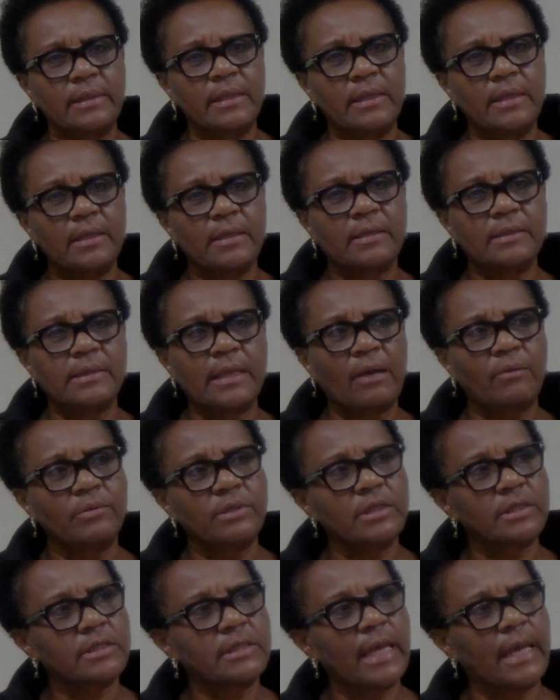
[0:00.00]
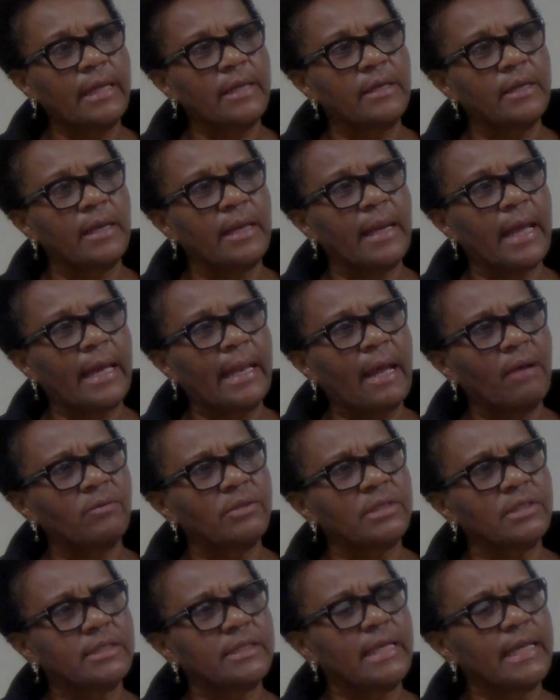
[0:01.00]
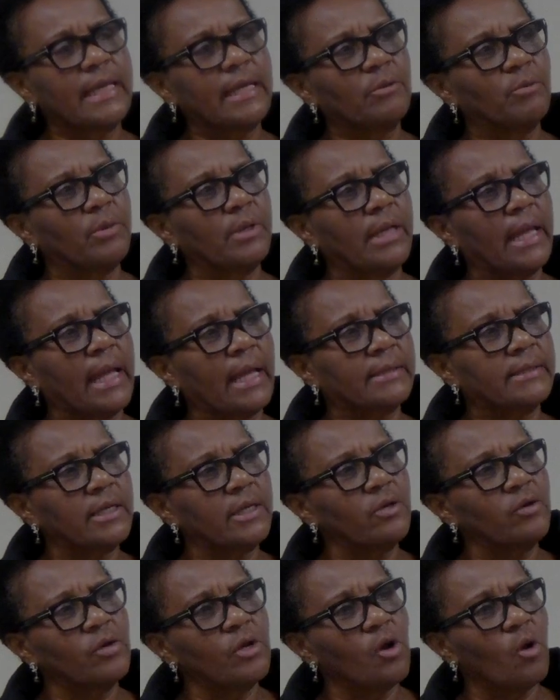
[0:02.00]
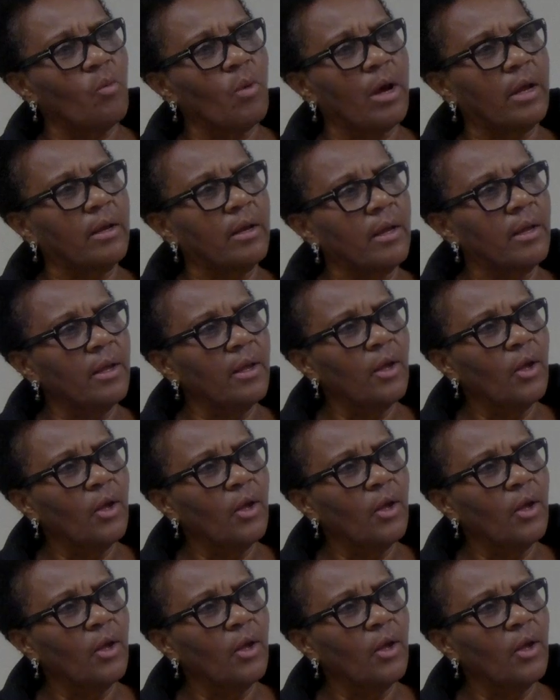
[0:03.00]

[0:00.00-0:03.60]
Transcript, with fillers: Because right. I was just saying the other night, I was just thinking one day, I said, you know what?